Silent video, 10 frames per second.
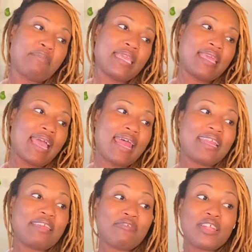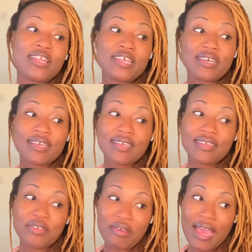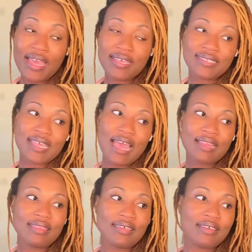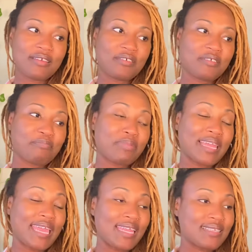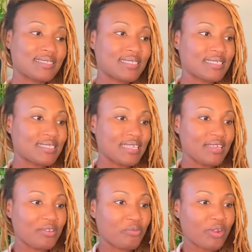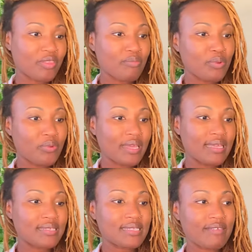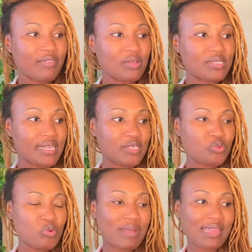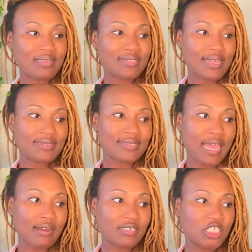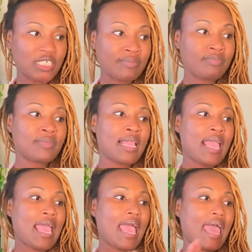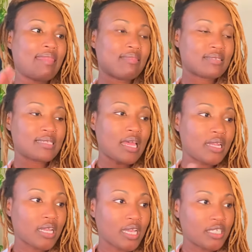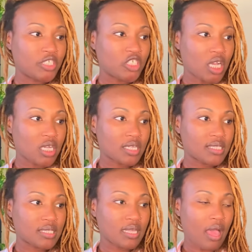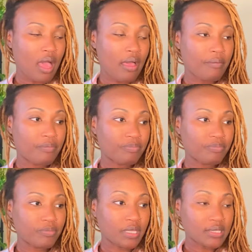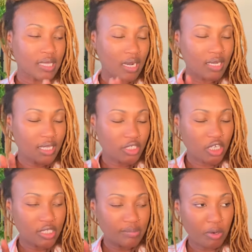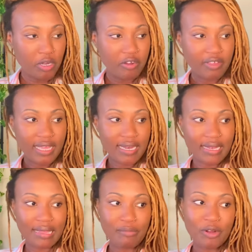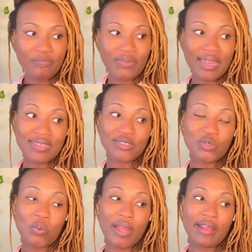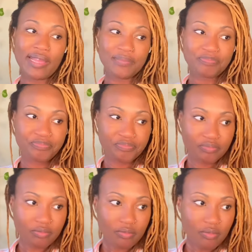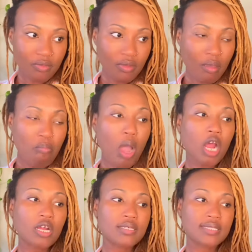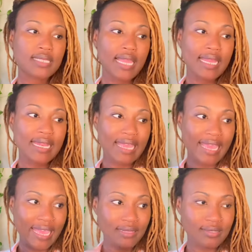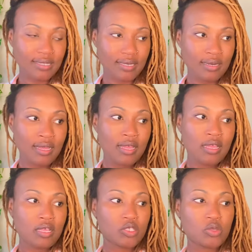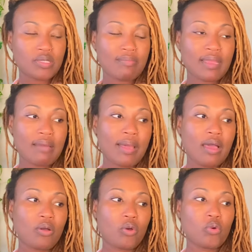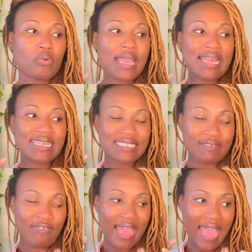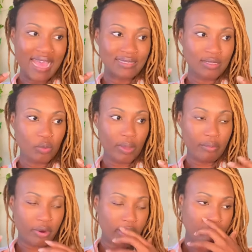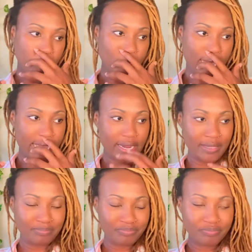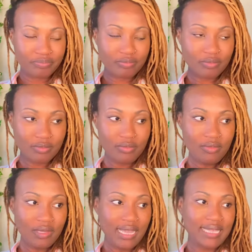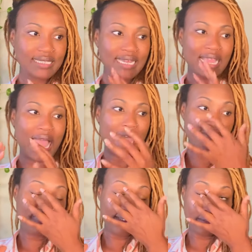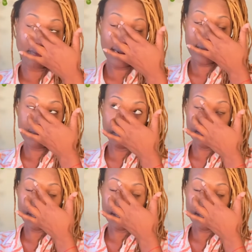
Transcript: mean, I didn't even look, you guys, at the planets to see where the moon is, even though today's ruled by the sun's energy. And the sun conjuncts um, the sun conjuncts Mercury in Libra, and it's squaring Mars in Cancer. So something about who we identify as and the way we're communicating is in conflict when it comes